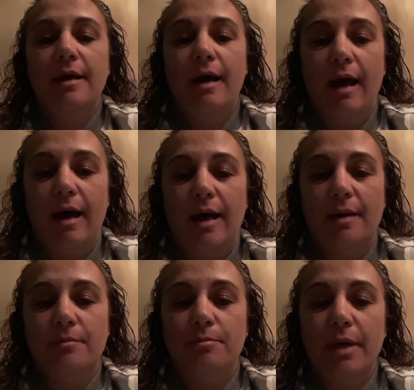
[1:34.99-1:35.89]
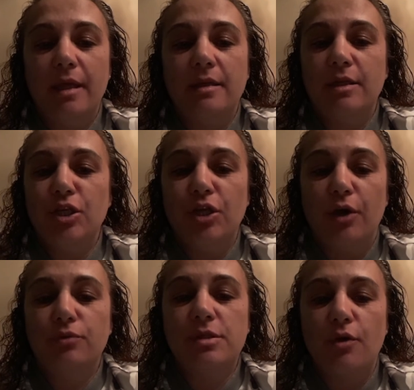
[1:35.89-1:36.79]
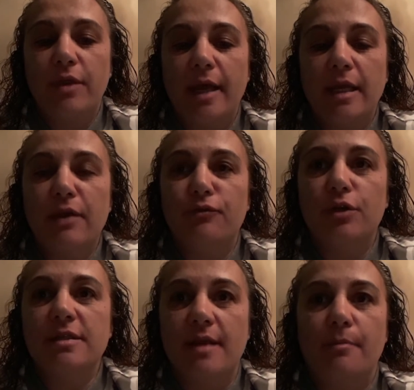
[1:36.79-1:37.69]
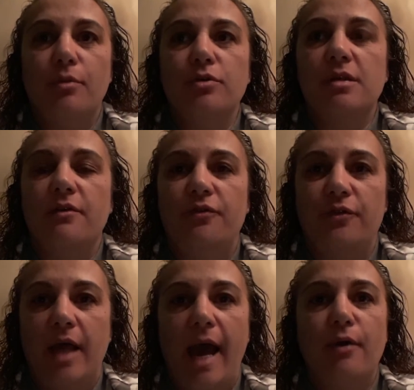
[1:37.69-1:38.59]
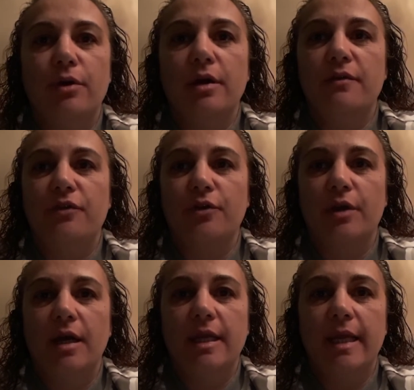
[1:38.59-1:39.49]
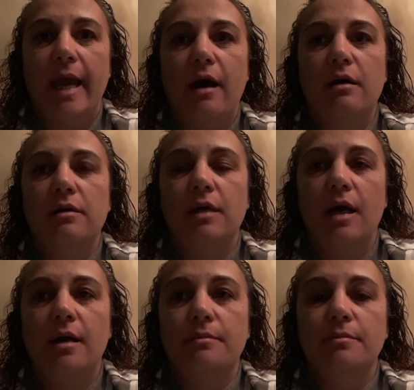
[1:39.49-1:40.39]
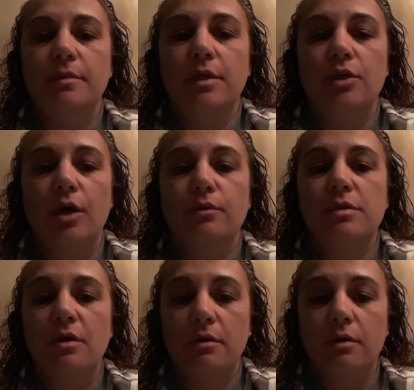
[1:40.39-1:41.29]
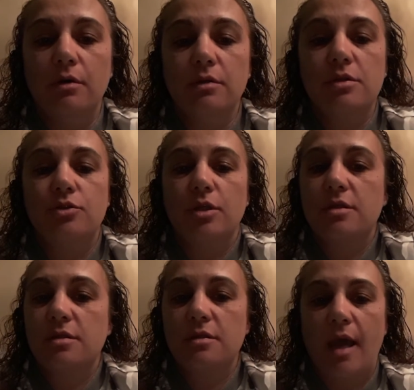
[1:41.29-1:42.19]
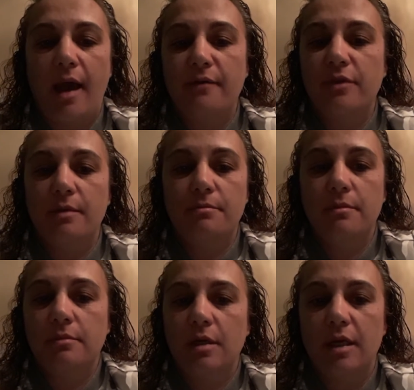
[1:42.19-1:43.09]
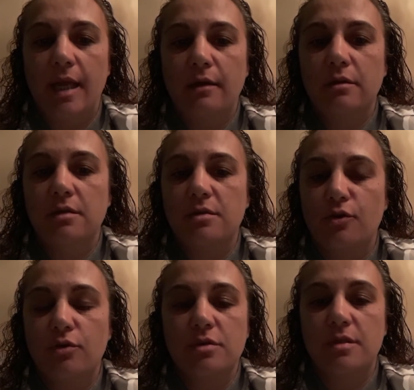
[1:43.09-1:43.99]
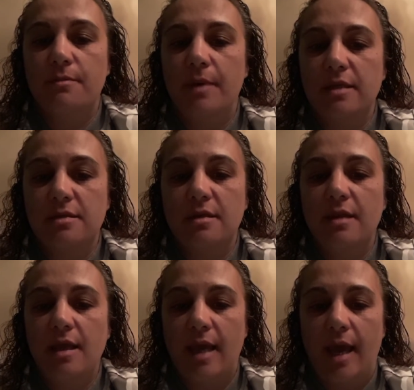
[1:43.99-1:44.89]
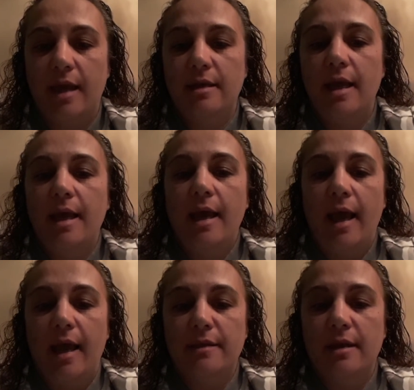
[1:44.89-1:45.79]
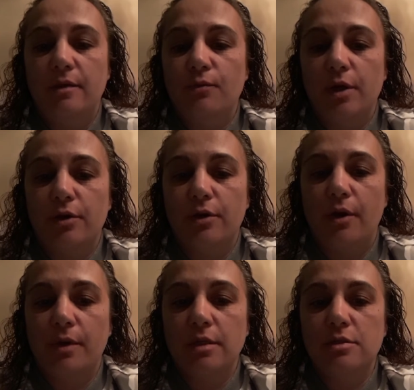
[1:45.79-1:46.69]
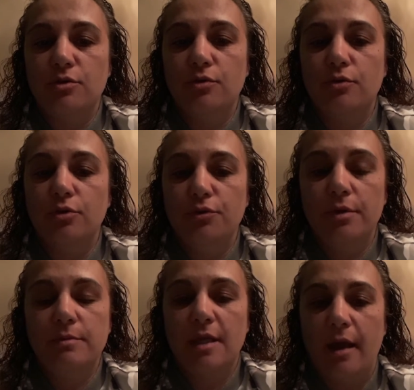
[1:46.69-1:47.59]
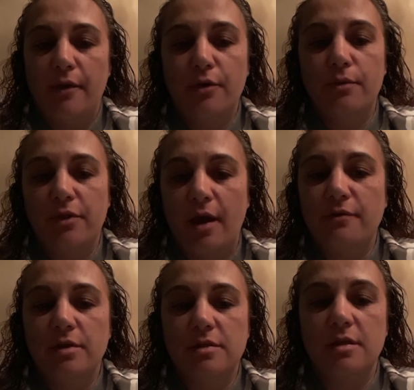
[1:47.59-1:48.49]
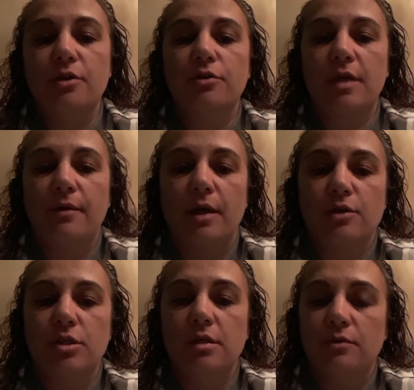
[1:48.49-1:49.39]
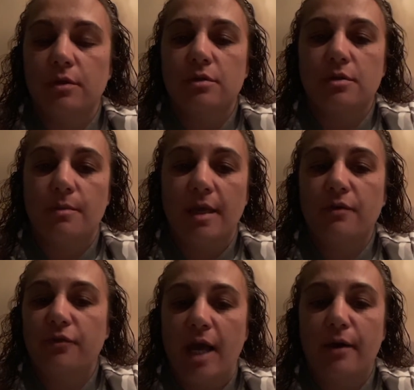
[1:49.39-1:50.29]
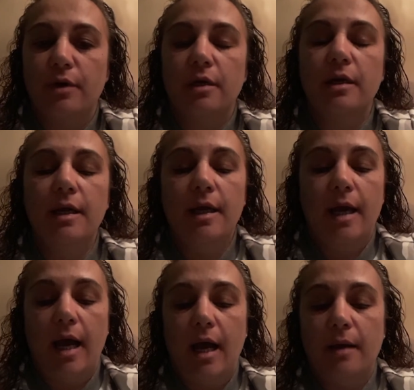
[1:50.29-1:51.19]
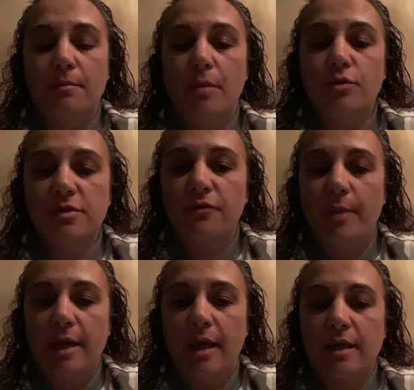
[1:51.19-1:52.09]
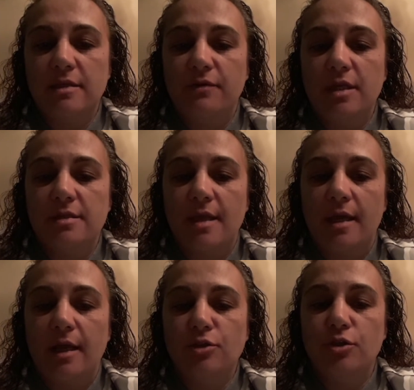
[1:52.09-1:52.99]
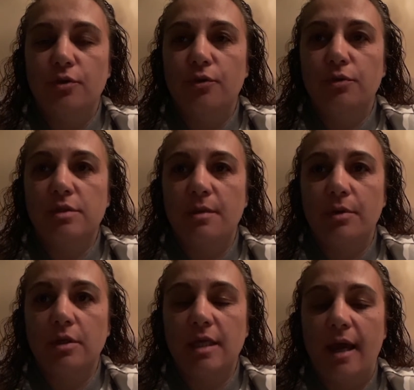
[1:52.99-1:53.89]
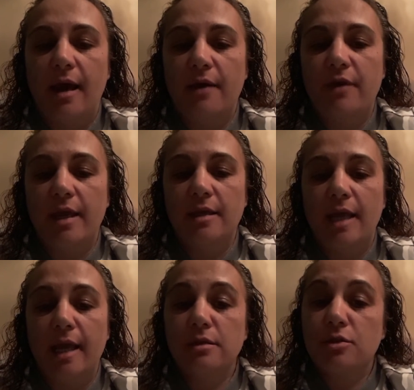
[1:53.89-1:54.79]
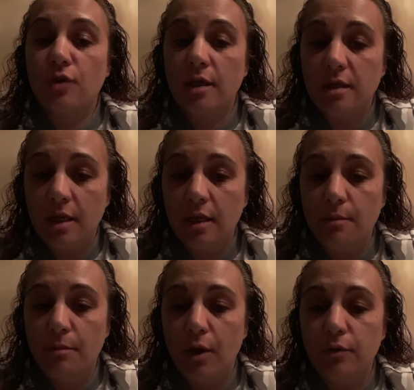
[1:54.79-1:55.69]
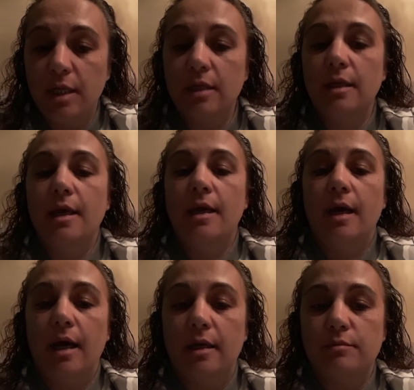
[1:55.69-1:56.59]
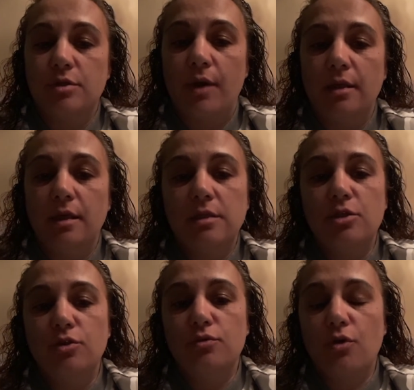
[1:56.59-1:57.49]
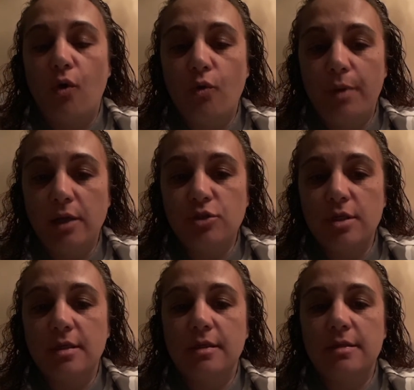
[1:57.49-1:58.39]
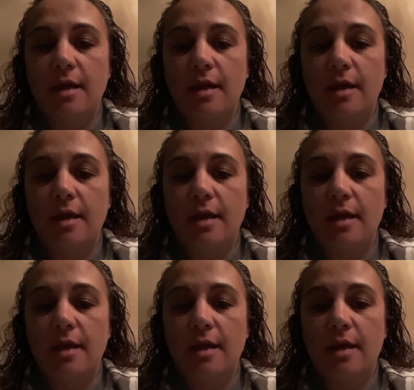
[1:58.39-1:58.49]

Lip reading: But, so that it resembles a flower. If they're cutting out, circles, just have them cut out the circles the best that they can. And then we're going to glue them together with obviously your direction in order to make a flower. Most of my activities that I do typically have a hand strengthening component. So I like to use hole punches.